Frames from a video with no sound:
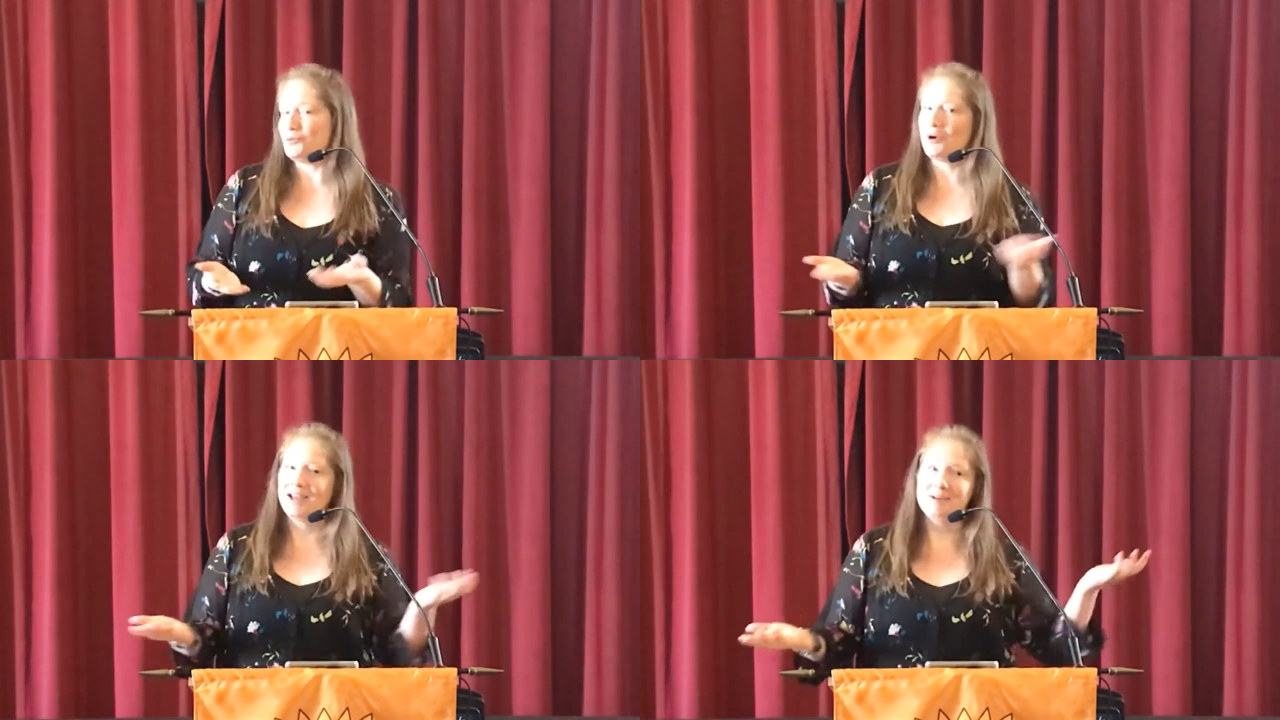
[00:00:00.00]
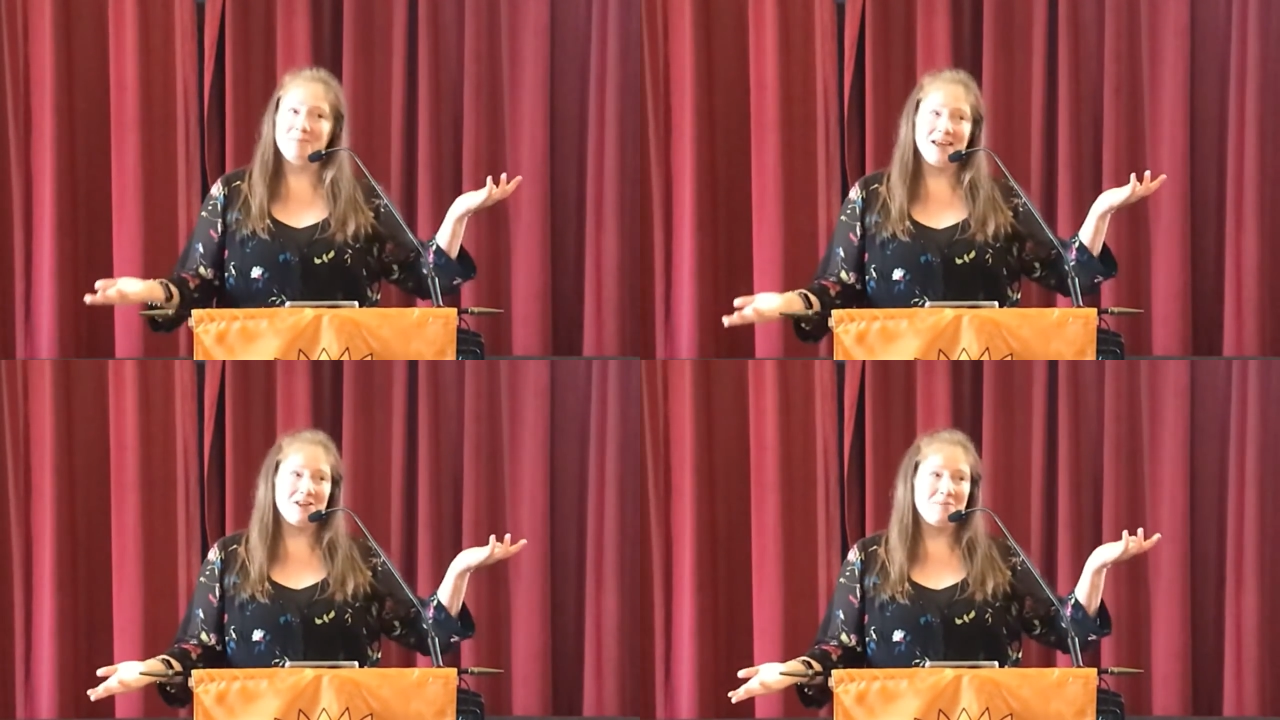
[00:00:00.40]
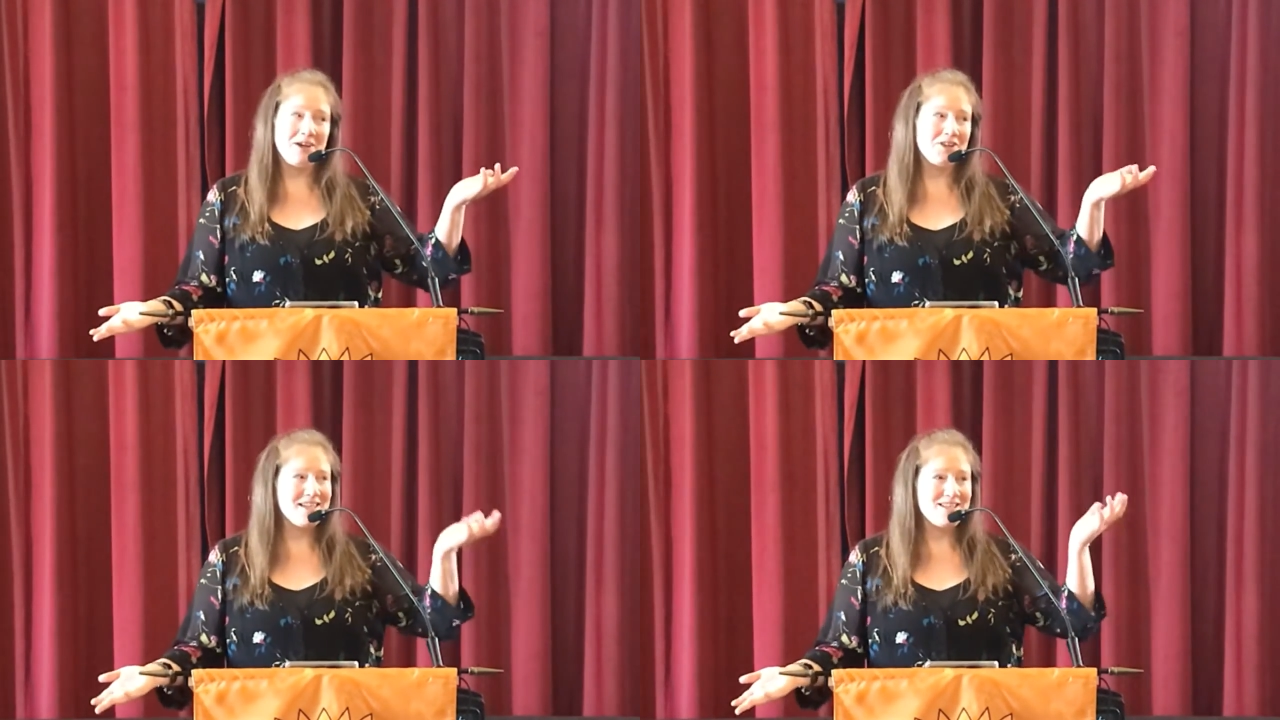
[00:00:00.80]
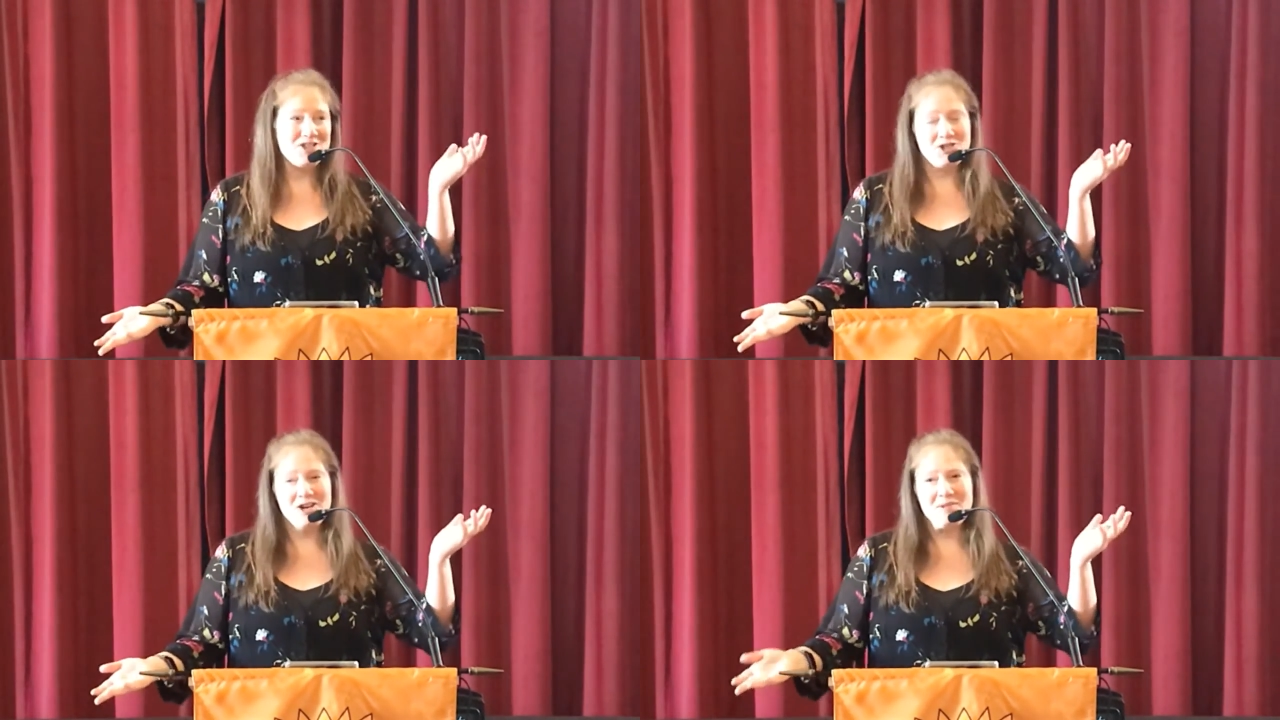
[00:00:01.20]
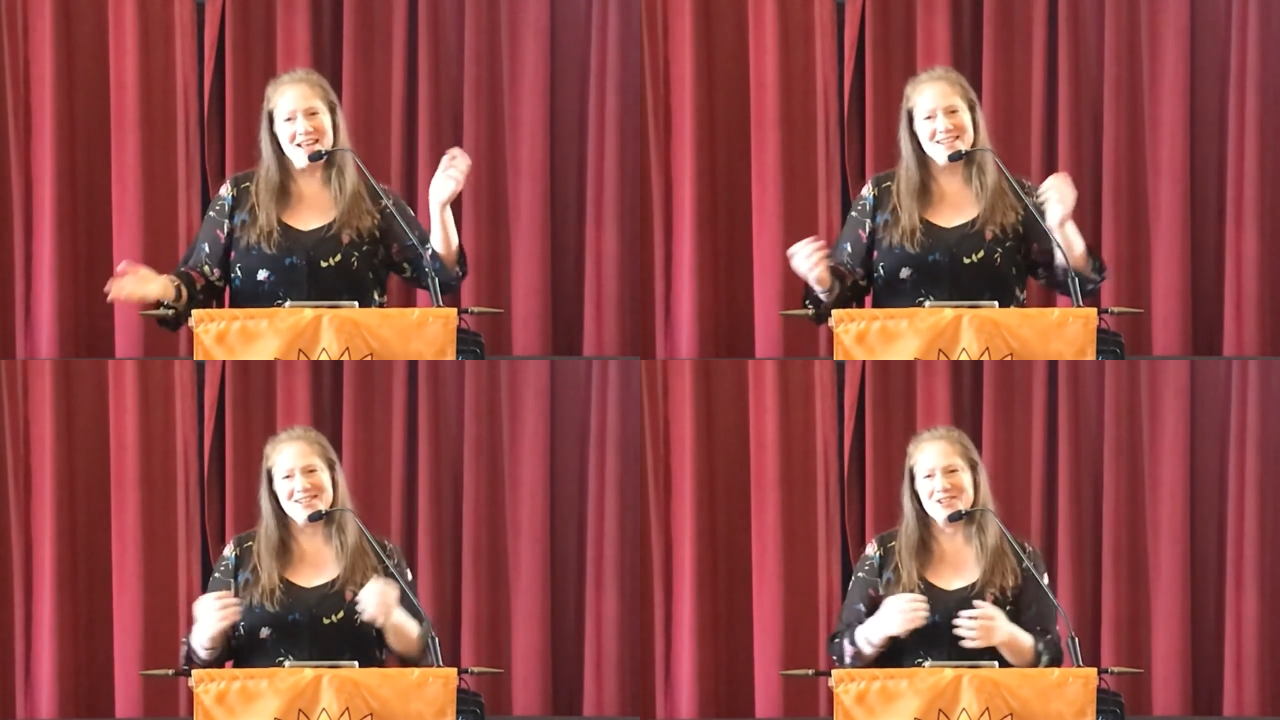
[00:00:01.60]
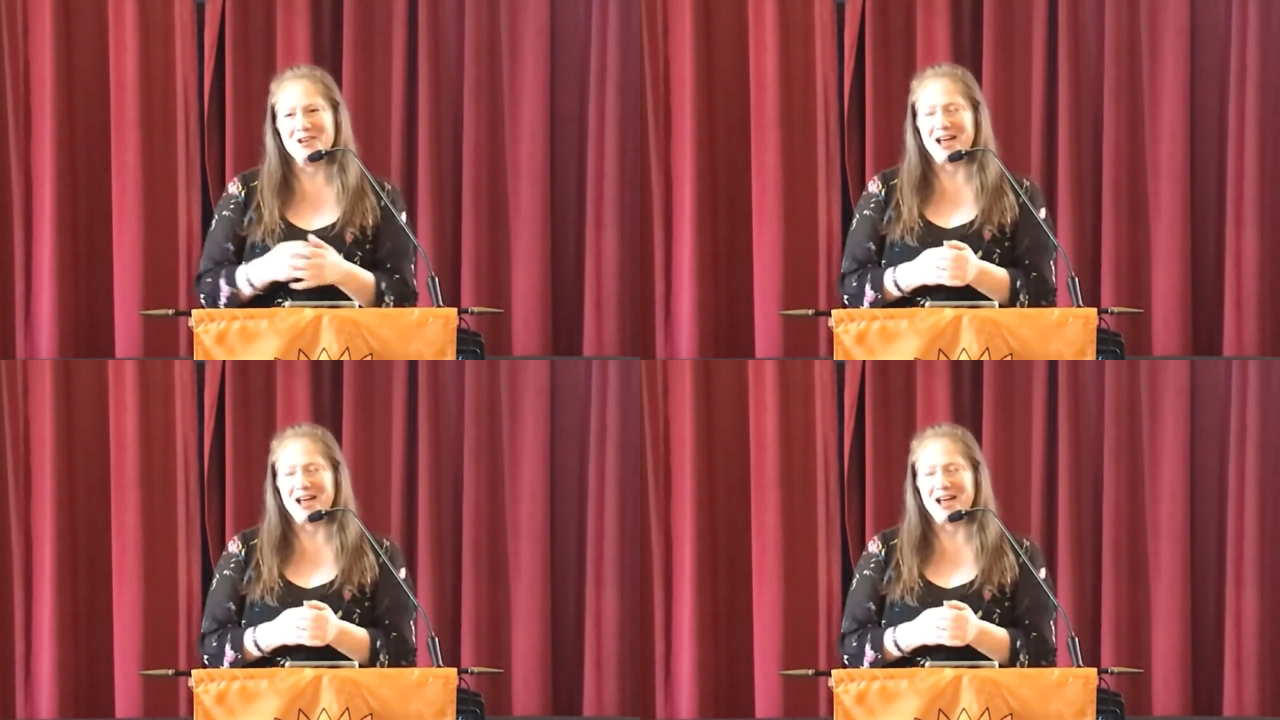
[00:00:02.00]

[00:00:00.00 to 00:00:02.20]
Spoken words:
white male American straight man who